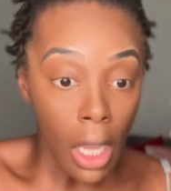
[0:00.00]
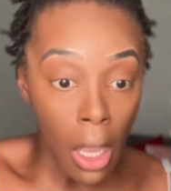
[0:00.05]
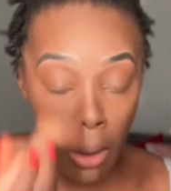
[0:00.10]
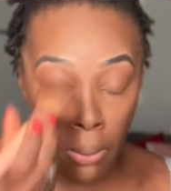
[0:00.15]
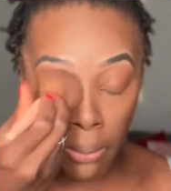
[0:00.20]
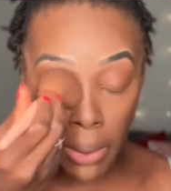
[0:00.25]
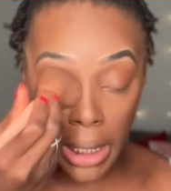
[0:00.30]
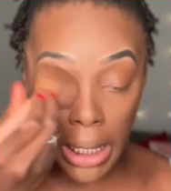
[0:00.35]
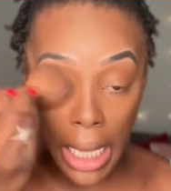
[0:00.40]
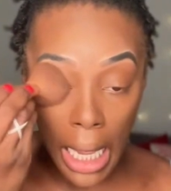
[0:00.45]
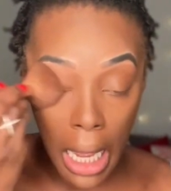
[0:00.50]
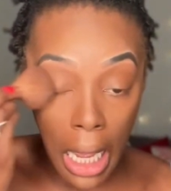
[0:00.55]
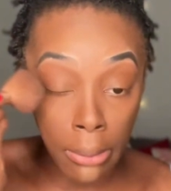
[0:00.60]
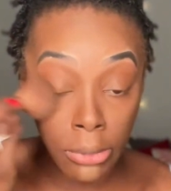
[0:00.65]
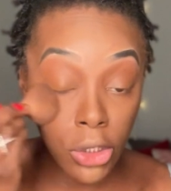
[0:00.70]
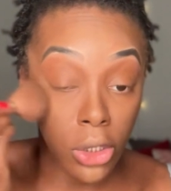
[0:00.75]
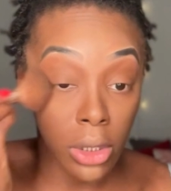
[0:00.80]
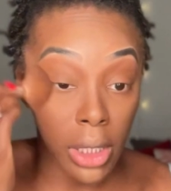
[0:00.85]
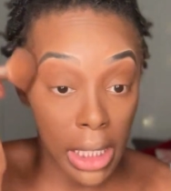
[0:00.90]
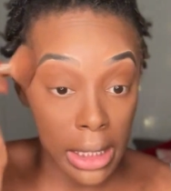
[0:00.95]
But yeah, I'm
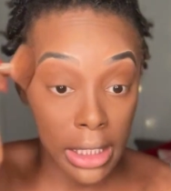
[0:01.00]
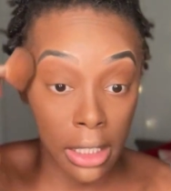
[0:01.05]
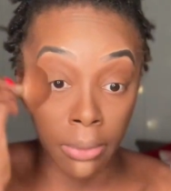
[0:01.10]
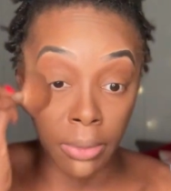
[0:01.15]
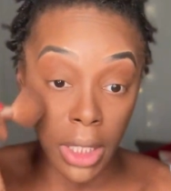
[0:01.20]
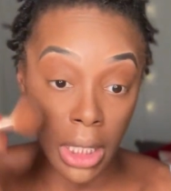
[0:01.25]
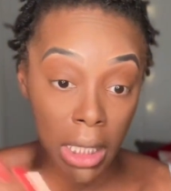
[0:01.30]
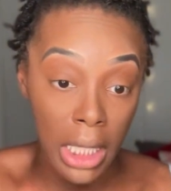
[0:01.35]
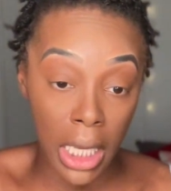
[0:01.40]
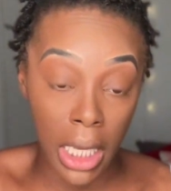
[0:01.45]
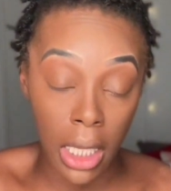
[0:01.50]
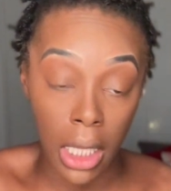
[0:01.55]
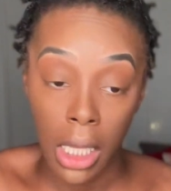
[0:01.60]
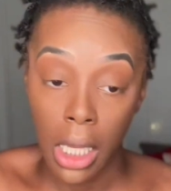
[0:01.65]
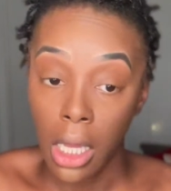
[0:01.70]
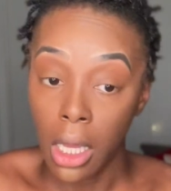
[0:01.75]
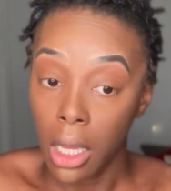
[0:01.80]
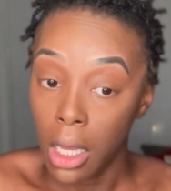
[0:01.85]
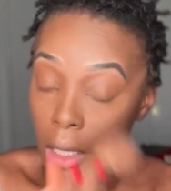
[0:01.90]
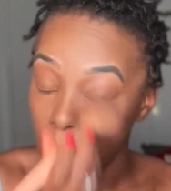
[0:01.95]
sure that's something that
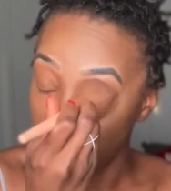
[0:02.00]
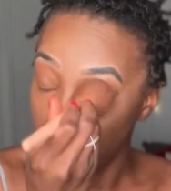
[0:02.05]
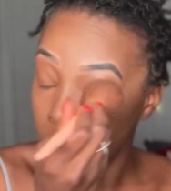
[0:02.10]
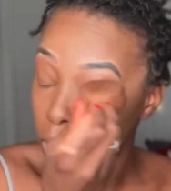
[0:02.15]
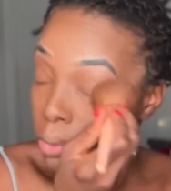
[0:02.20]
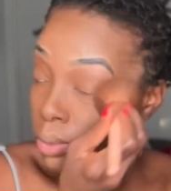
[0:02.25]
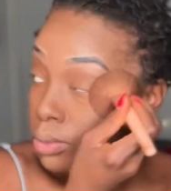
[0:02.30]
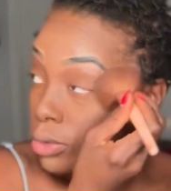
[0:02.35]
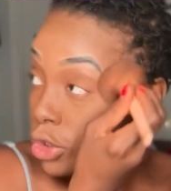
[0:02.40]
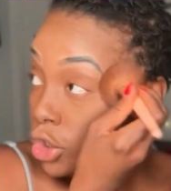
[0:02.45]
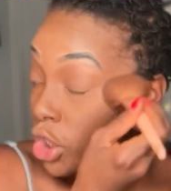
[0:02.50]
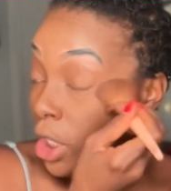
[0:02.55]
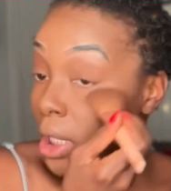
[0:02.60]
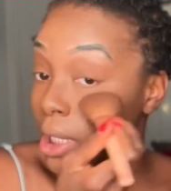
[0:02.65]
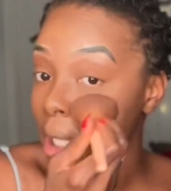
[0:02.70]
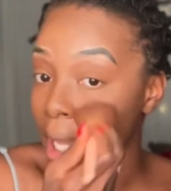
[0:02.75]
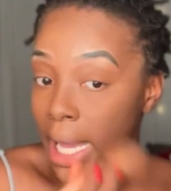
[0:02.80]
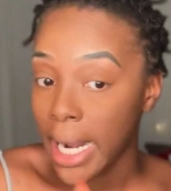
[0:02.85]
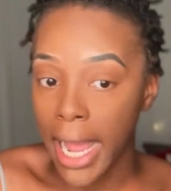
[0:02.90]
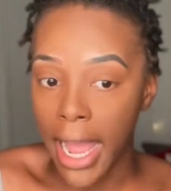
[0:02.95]
she's
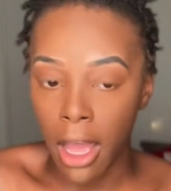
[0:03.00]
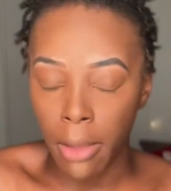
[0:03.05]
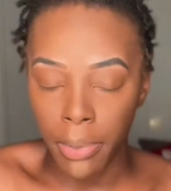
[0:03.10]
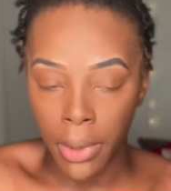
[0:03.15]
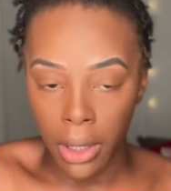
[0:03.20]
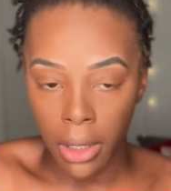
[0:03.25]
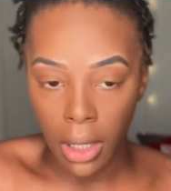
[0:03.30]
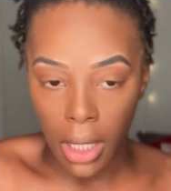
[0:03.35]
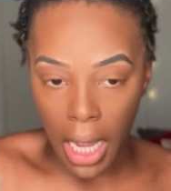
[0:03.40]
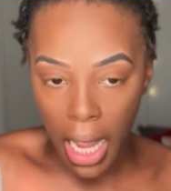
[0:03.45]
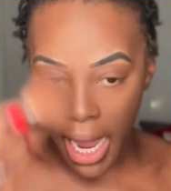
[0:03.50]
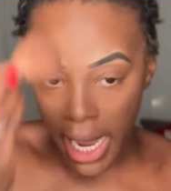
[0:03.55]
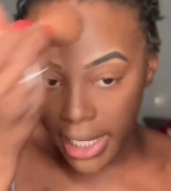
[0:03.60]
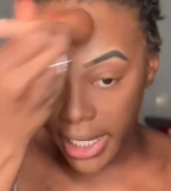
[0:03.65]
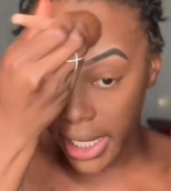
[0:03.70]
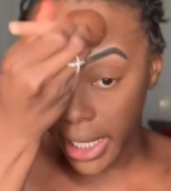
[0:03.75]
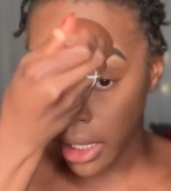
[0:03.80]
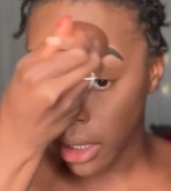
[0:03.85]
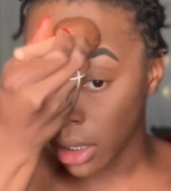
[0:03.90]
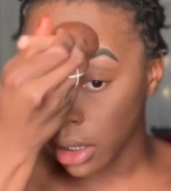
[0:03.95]
had happen. I
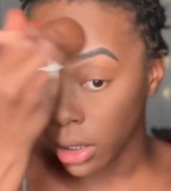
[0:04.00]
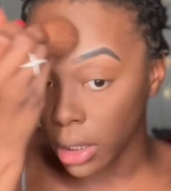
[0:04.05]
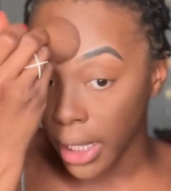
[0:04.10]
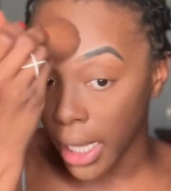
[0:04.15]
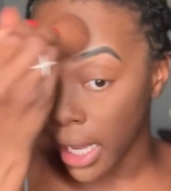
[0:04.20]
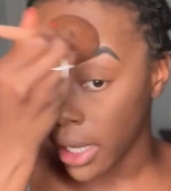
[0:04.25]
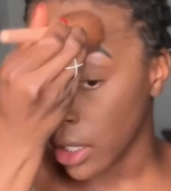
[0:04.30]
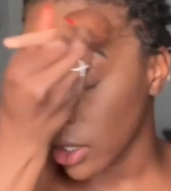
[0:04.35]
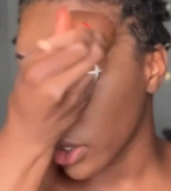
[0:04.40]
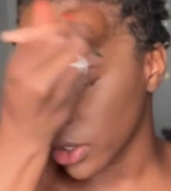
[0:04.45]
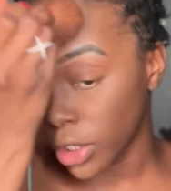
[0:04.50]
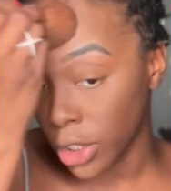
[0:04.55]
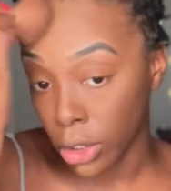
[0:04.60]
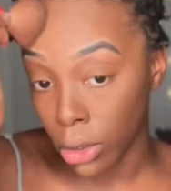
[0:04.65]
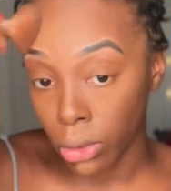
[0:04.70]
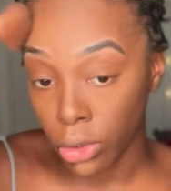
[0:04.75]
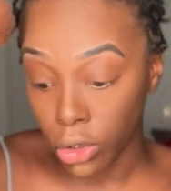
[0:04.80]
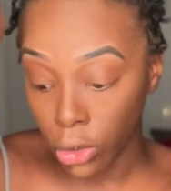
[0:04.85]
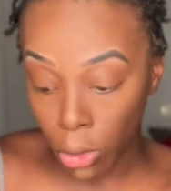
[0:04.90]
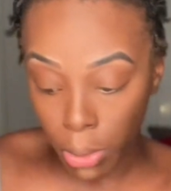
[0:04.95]
didn't look at her
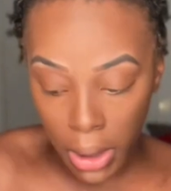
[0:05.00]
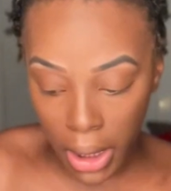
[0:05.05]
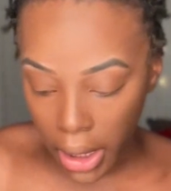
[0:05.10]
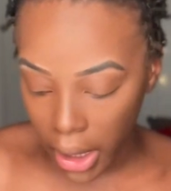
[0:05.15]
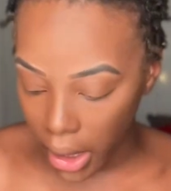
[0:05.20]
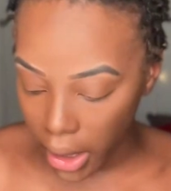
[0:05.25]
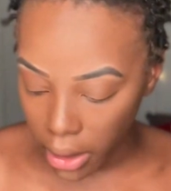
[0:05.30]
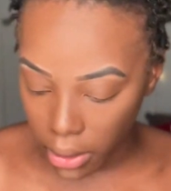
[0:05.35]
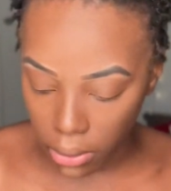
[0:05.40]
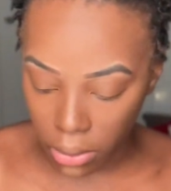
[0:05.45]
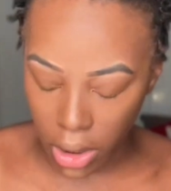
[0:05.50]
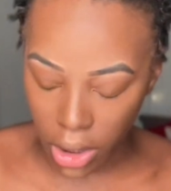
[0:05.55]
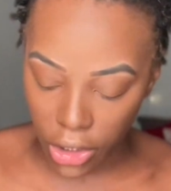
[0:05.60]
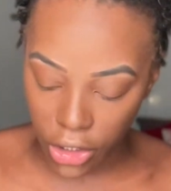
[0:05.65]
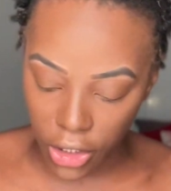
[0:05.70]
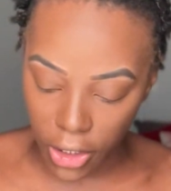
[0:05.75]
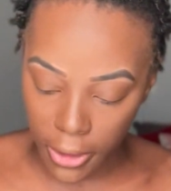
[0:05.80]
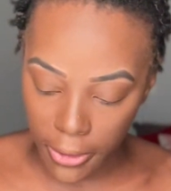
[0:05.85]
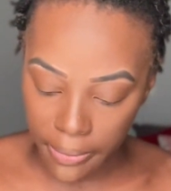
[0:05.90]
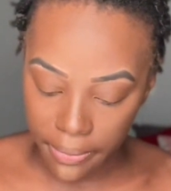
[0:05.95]
social blade, which